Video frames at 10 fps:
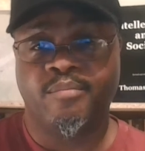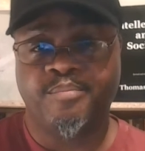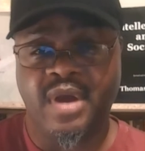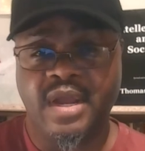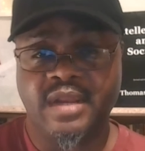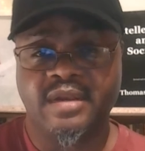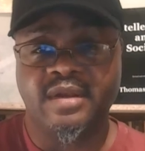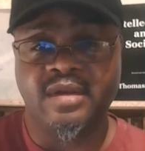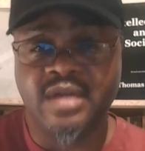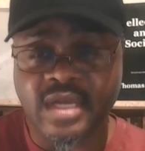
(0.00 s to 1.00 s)
But
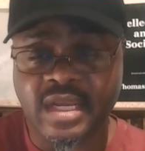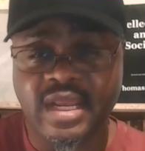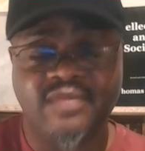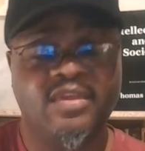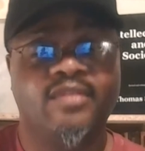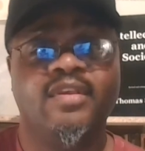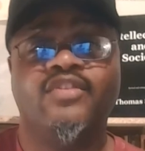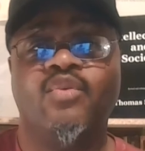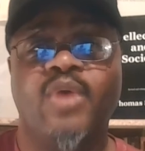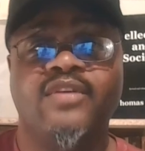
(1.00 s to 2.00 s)
looking at this
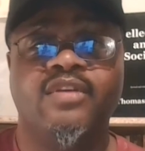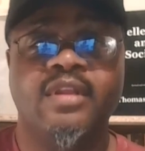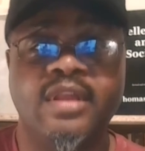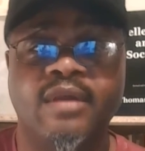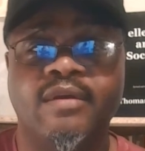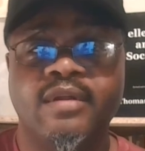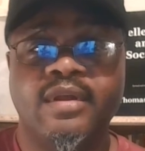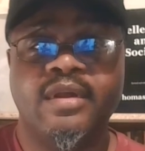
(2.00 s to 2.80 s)
situation here,